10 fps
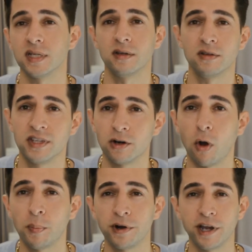their
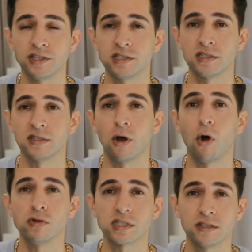operations in a
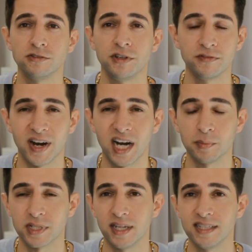host country
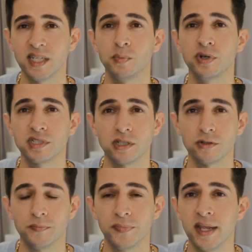environment, let's say
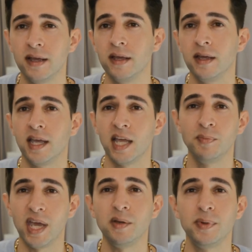Brazil. And
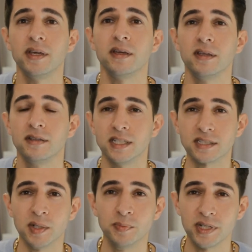maybe this
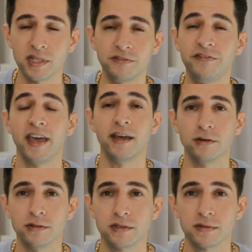company
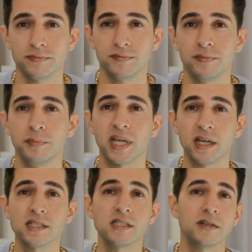failed
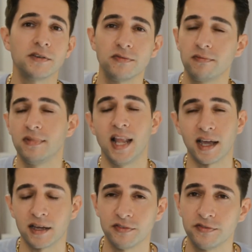because of
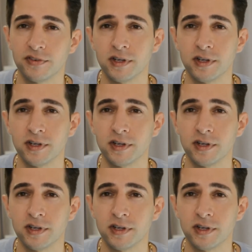lack of